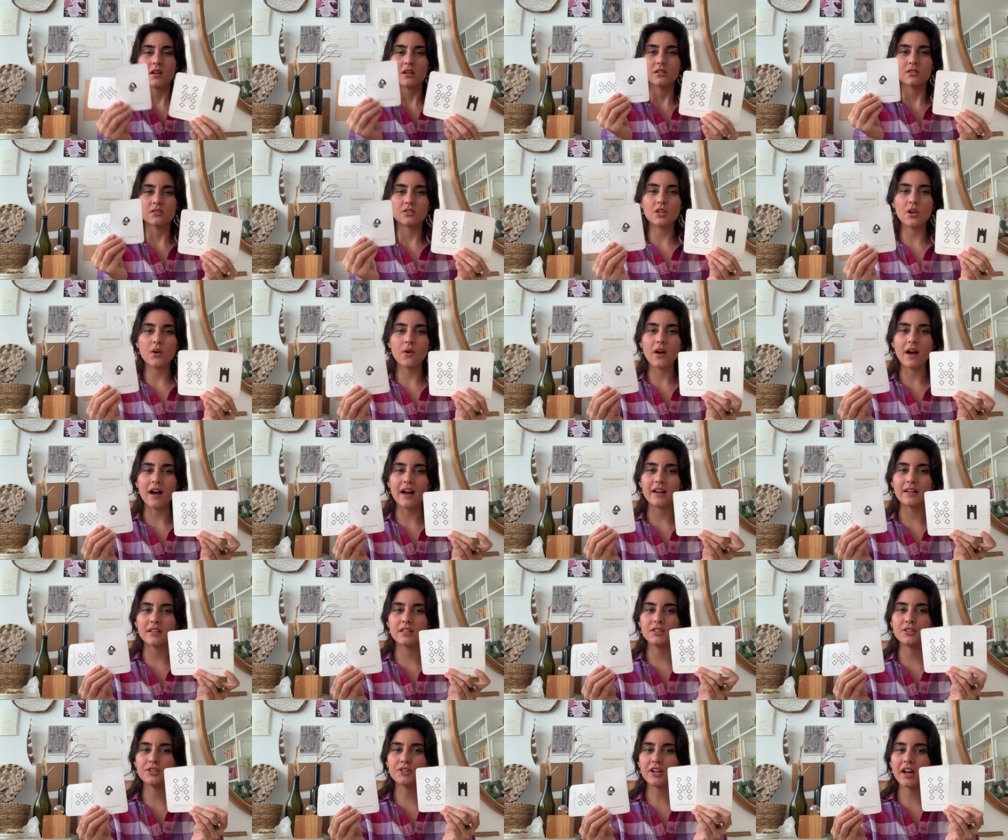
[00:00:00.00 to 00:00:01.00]
So
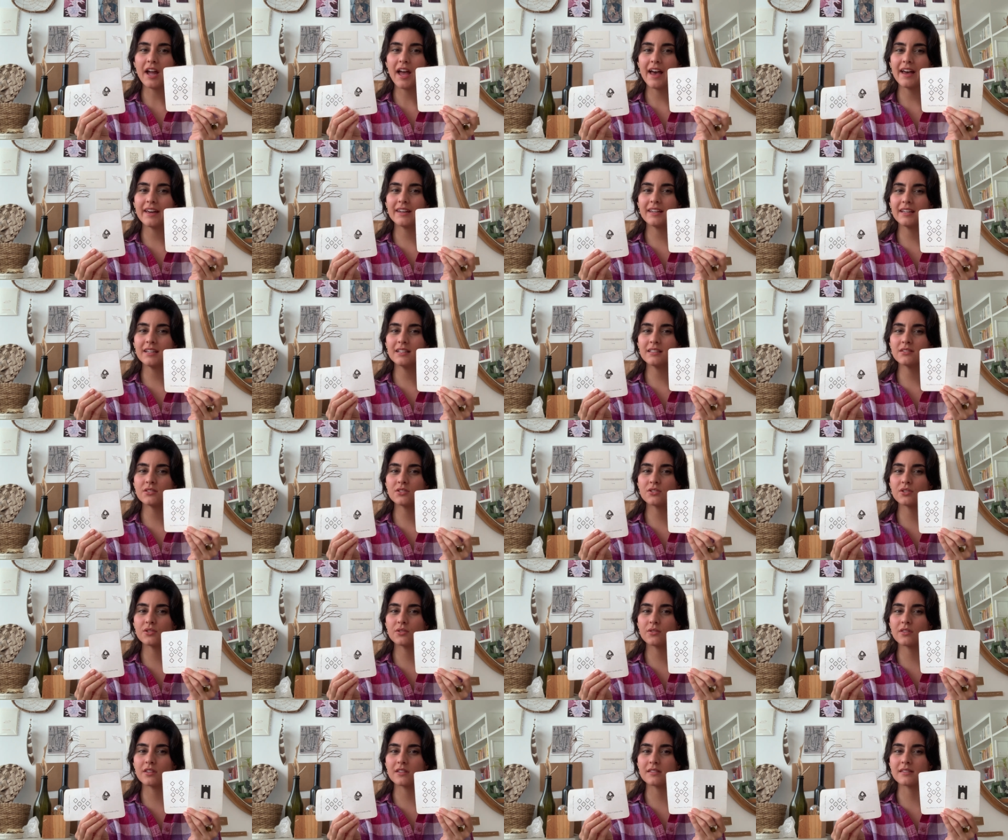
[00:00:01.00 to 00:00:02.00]
you're heading
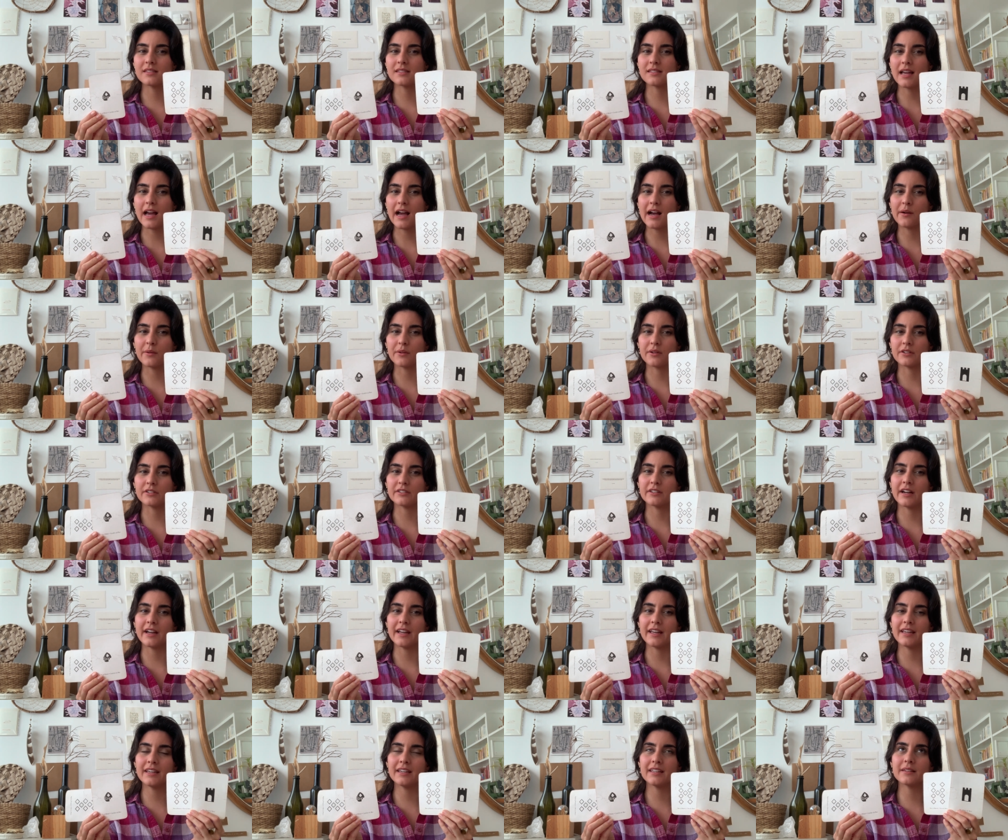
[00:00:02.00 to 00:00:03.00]
to this tower,
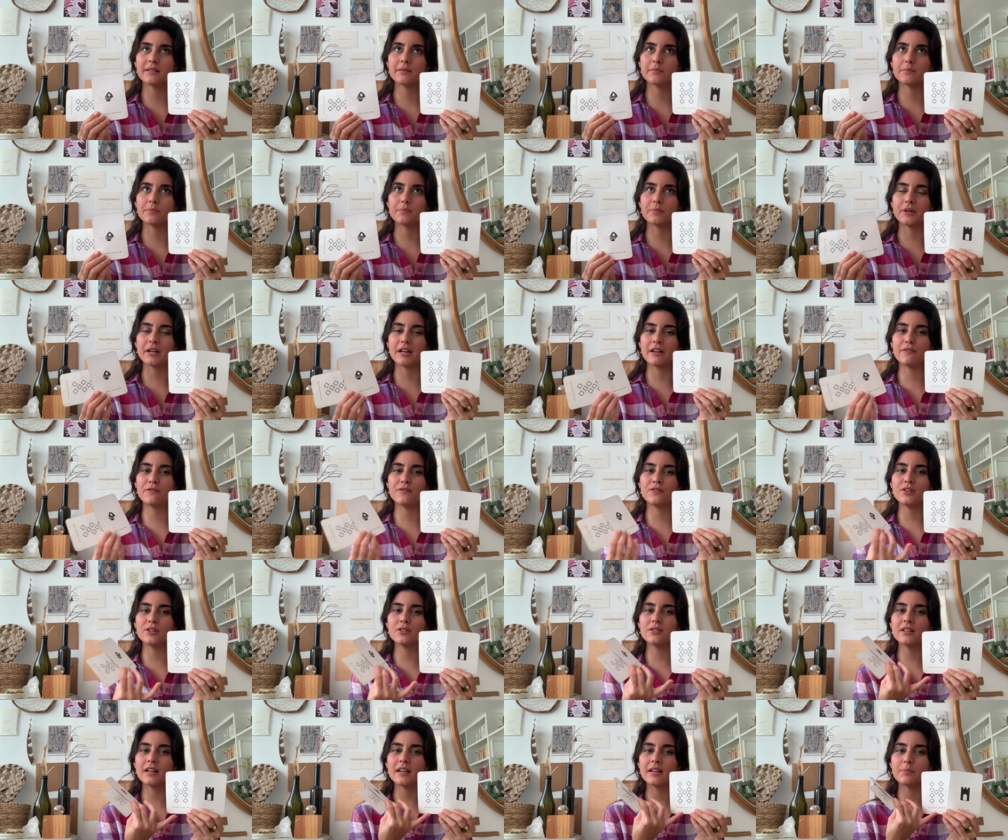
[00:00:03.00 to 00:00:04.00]
right? But I
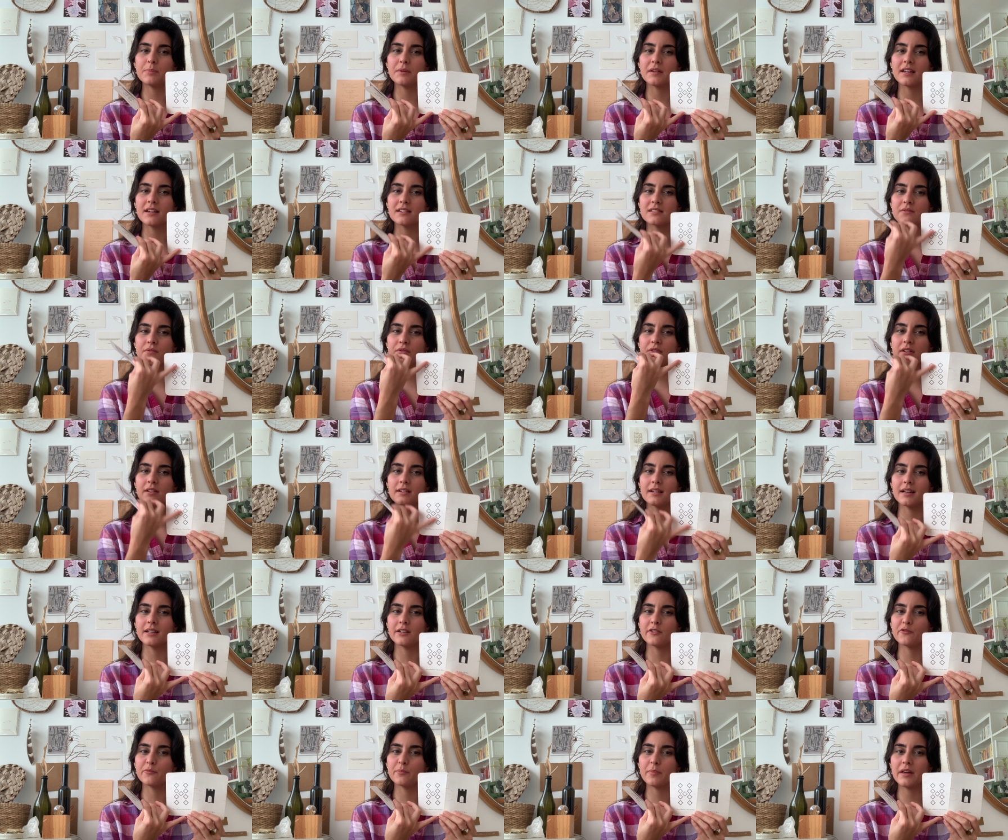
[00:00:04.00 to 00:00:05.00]
feel like because of the
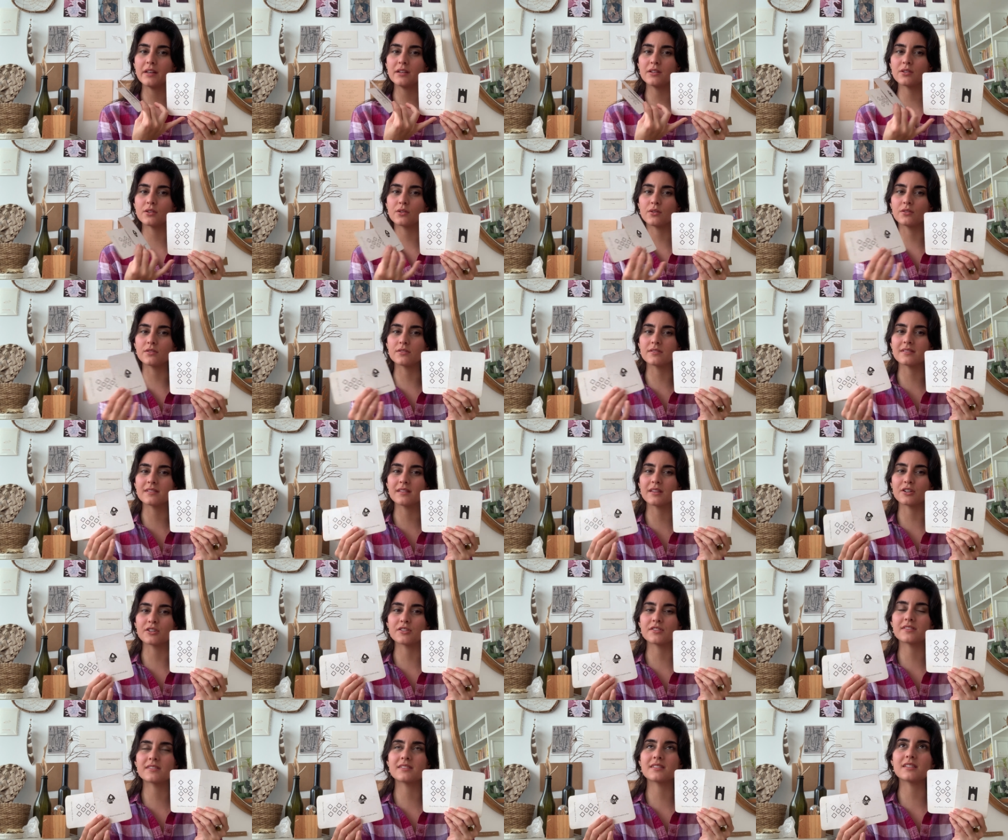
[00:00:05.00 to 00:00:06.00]
Nine of Pentacles,
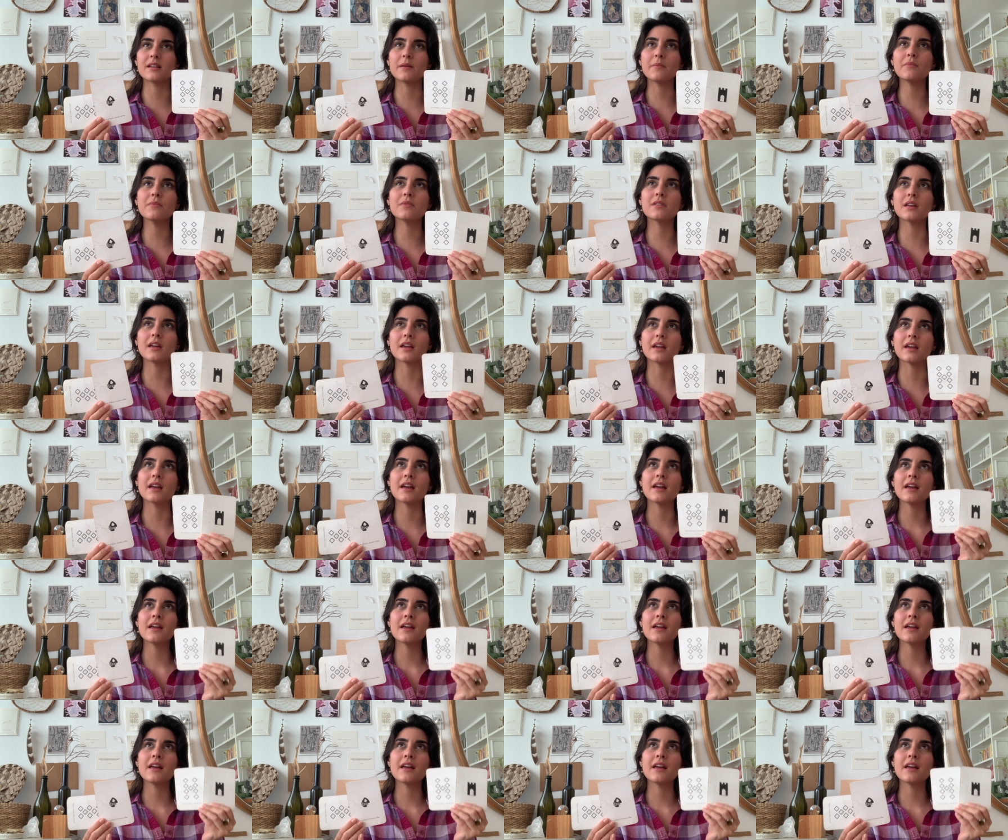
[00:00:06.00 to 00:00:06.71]
there's something